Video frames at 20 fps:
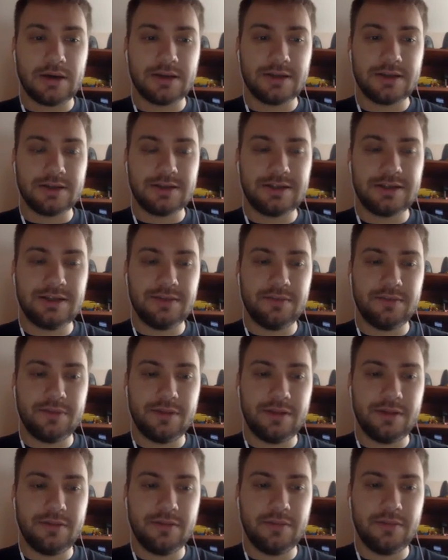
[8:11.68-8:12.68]

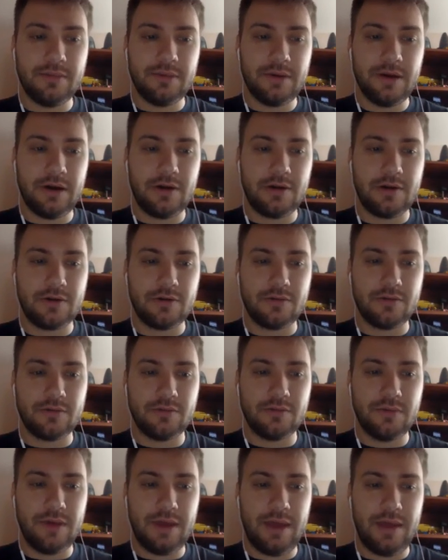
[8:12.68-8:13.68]
simple or
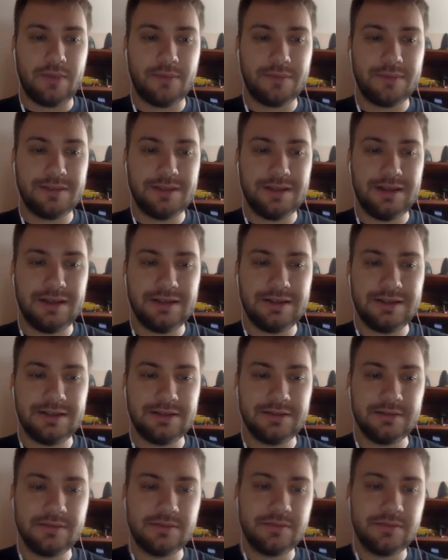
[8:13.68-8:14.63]
empty list.